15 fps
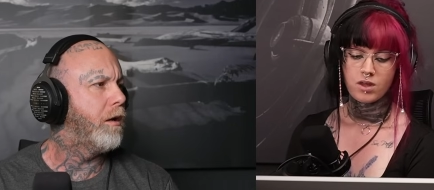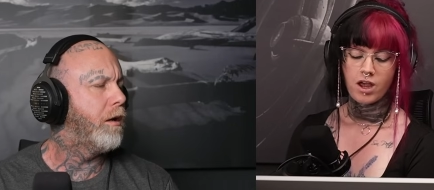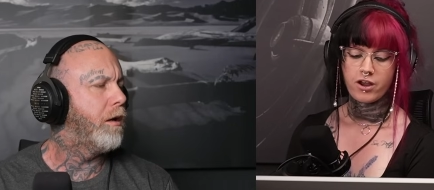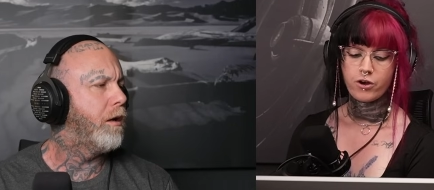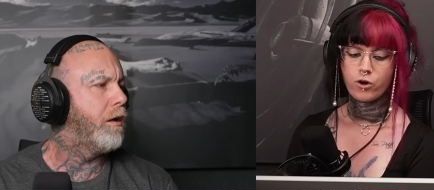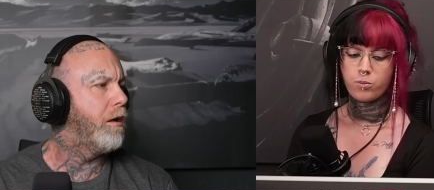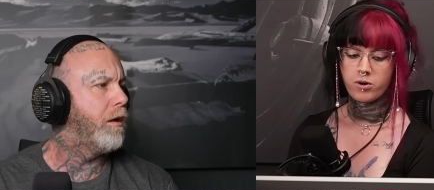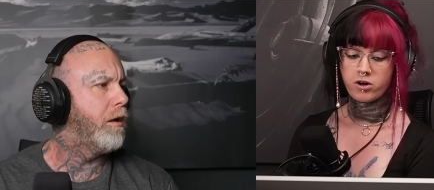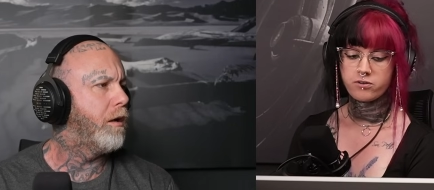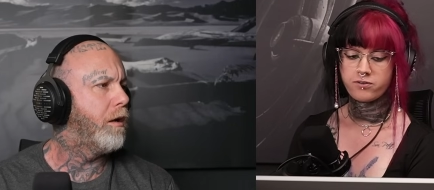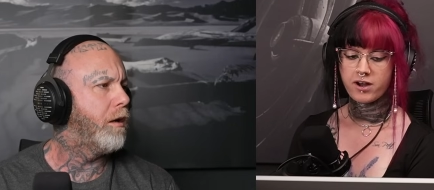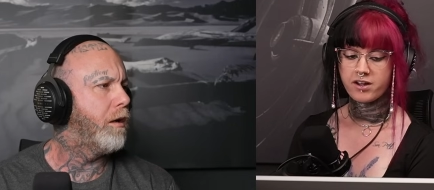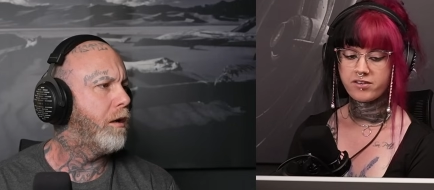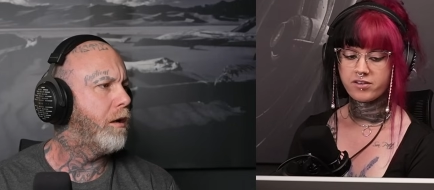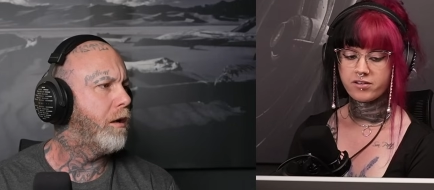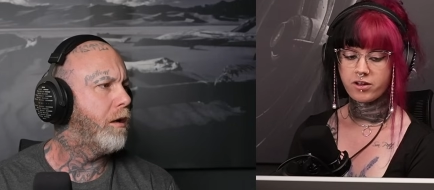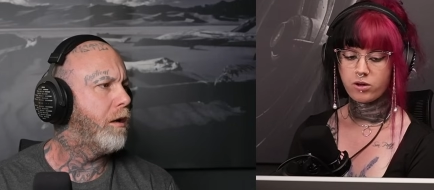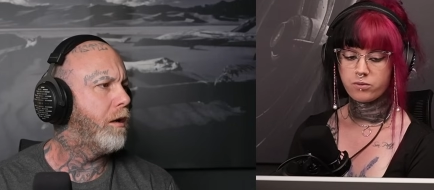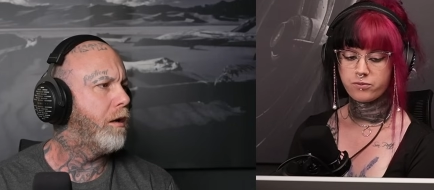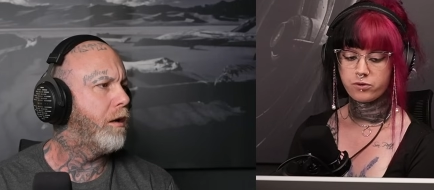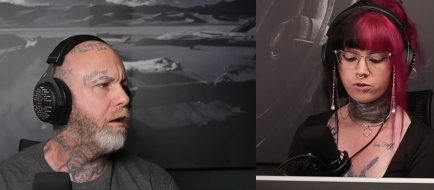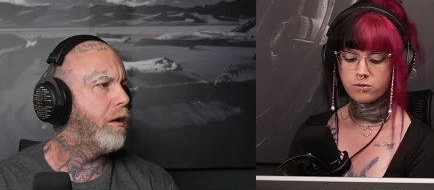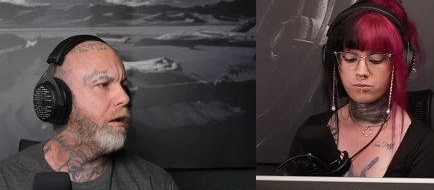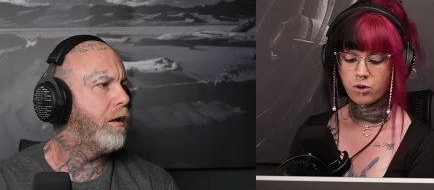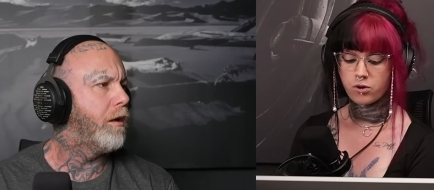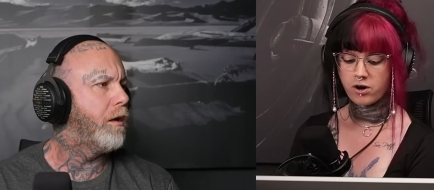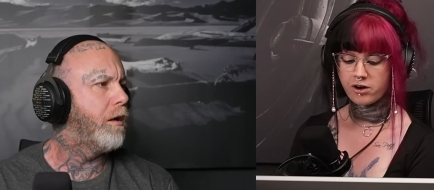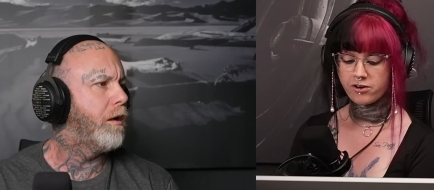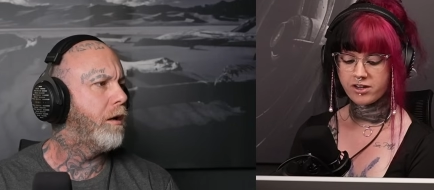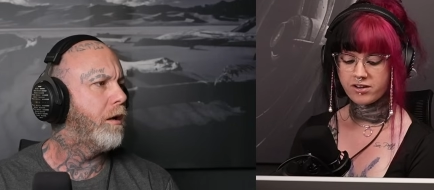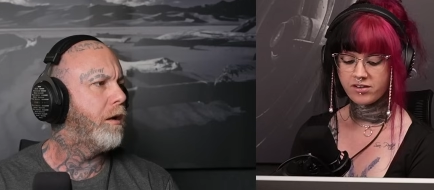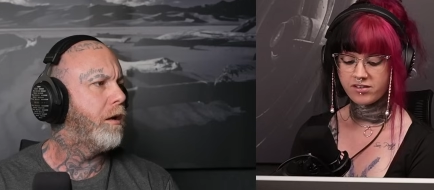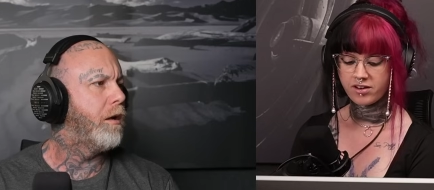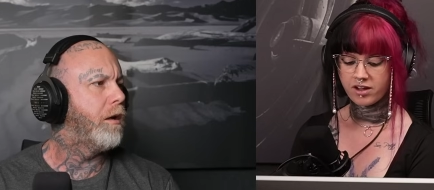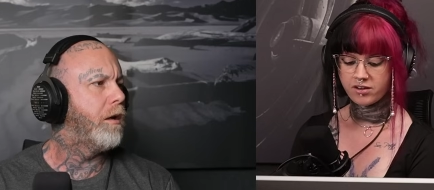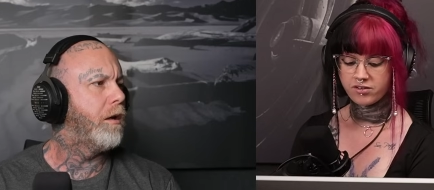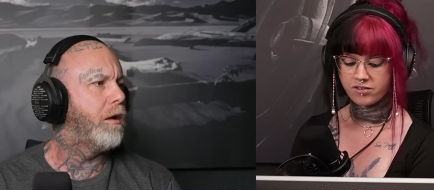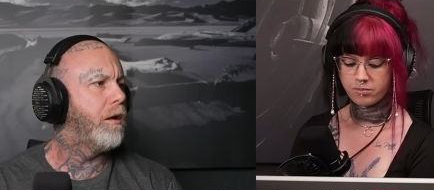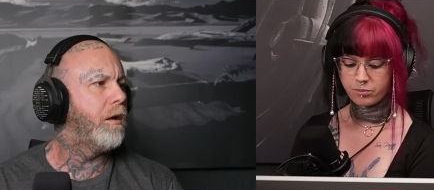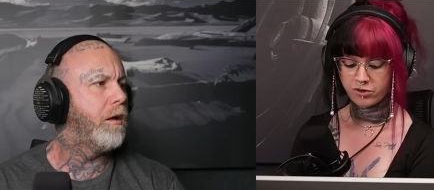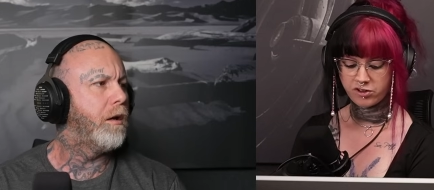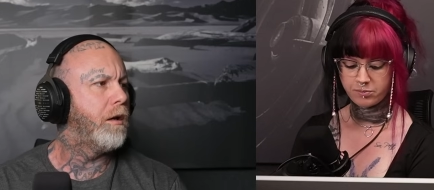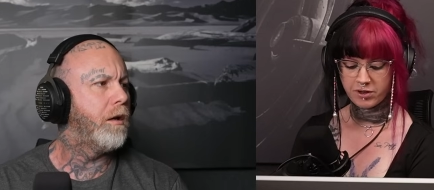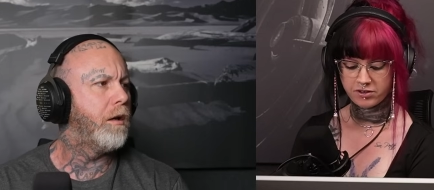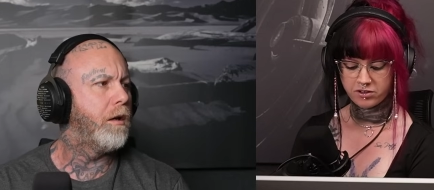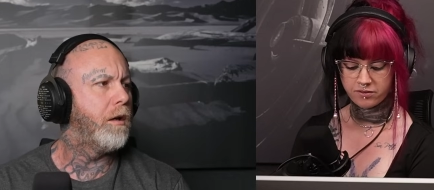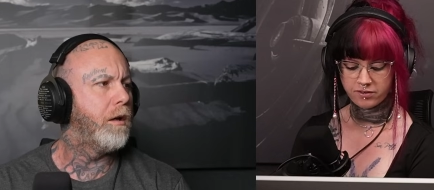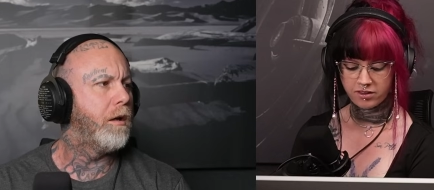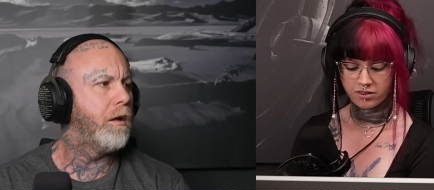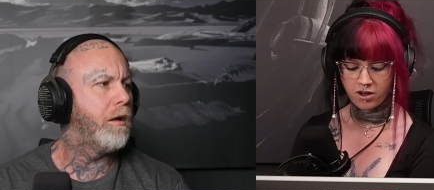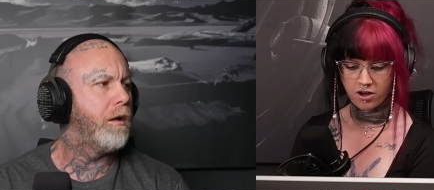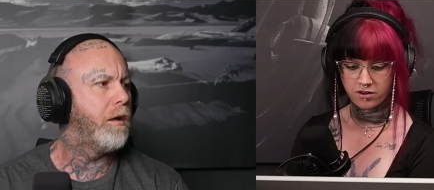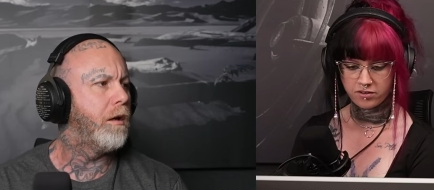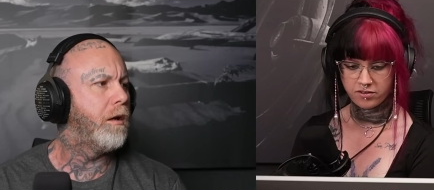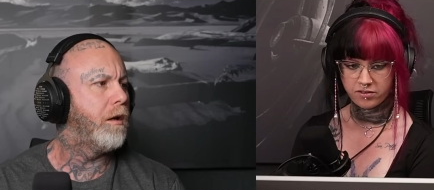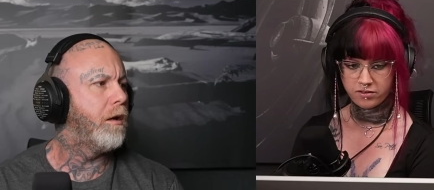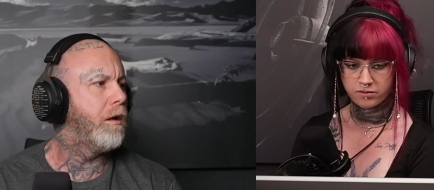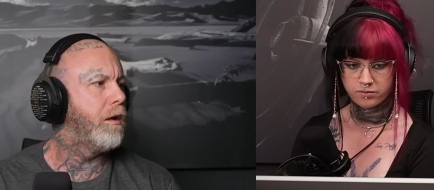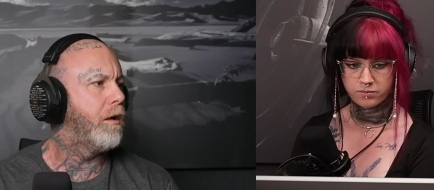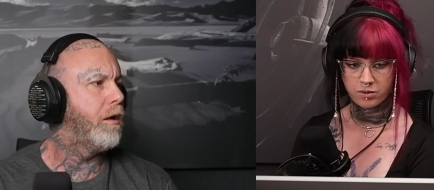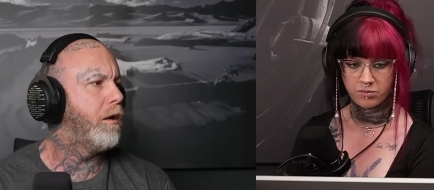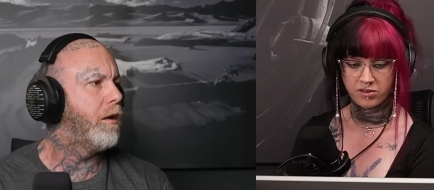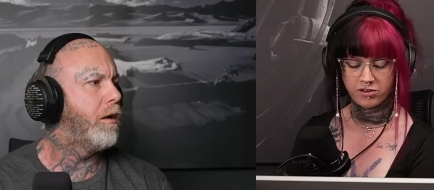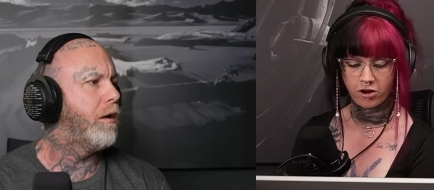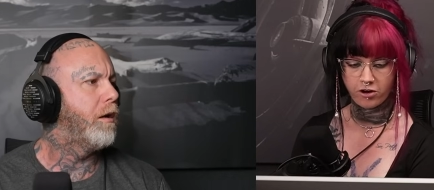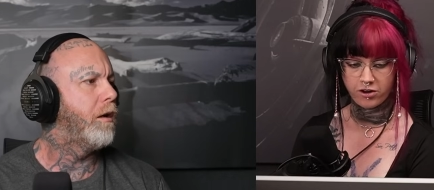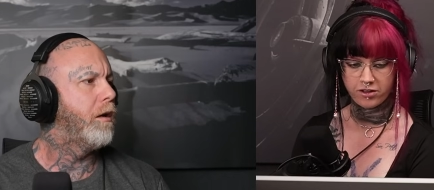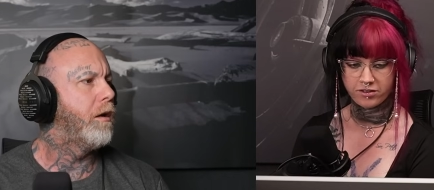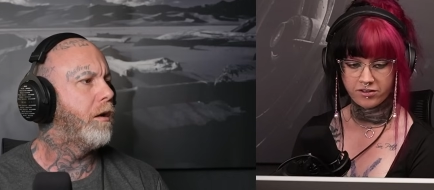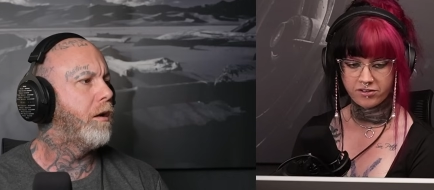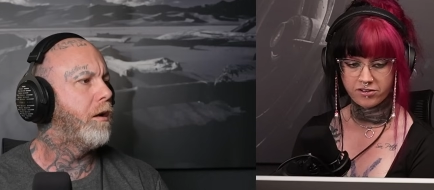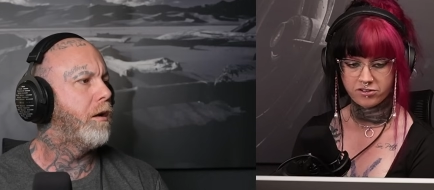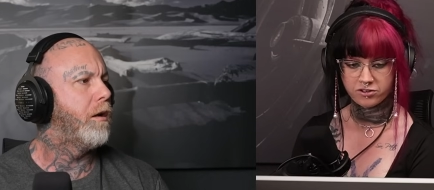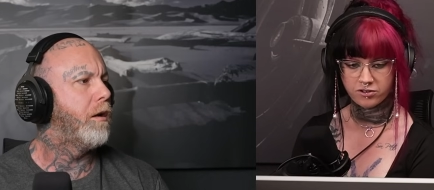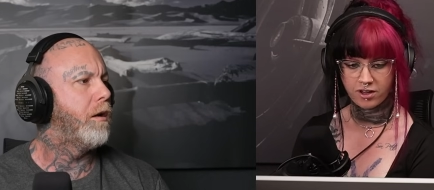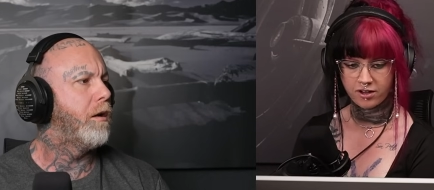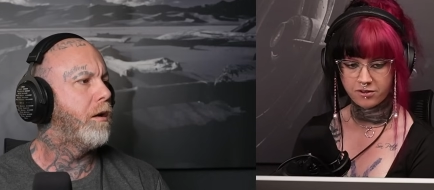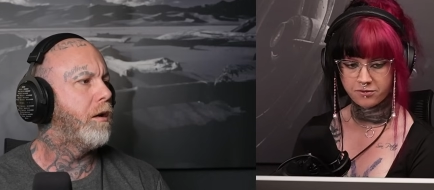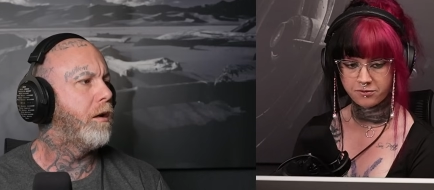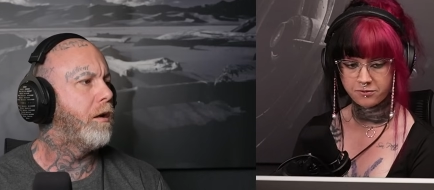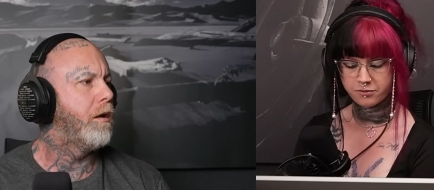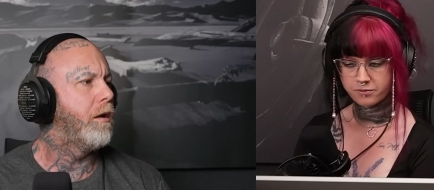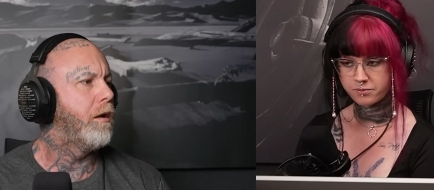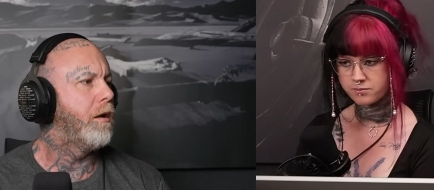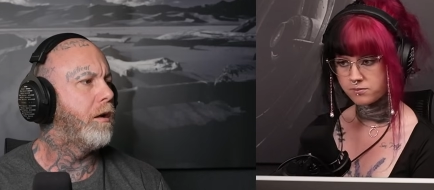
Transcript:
Speaker 1: I hope our advice is helpful, or our insights and perspective and thoughts. I'm sorry that this is your life.